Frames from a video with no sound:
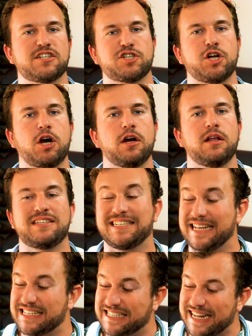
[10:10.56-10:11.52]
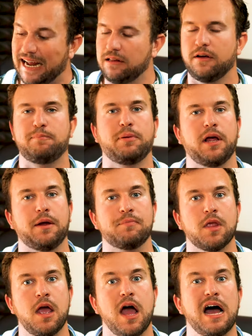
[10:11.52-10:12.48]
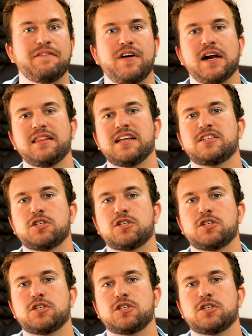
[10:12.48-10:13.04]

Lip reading: the style of play of Arne